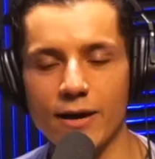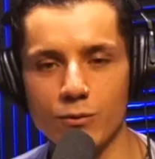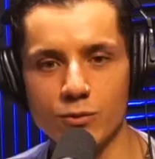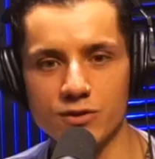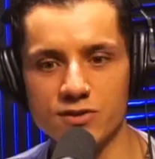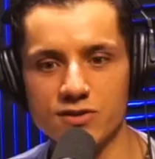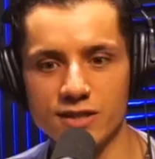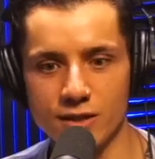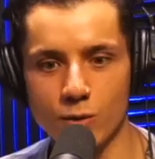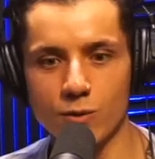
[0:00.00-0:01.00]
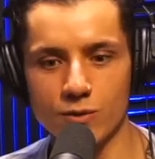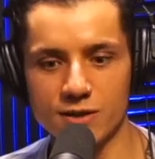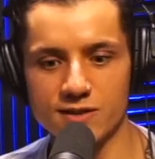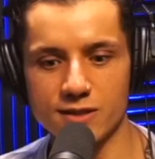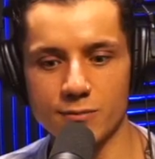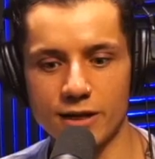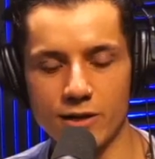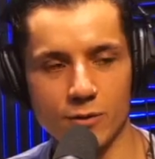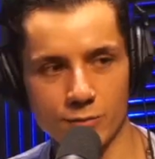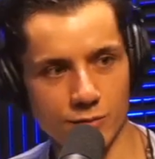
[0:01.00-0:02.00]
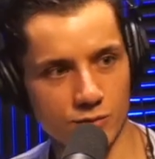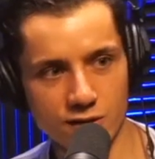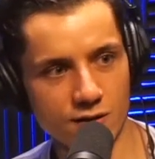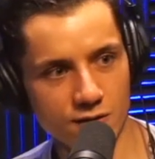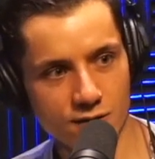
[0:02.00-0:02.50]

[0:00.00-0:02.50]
was in a holding cell, but I don't remember either.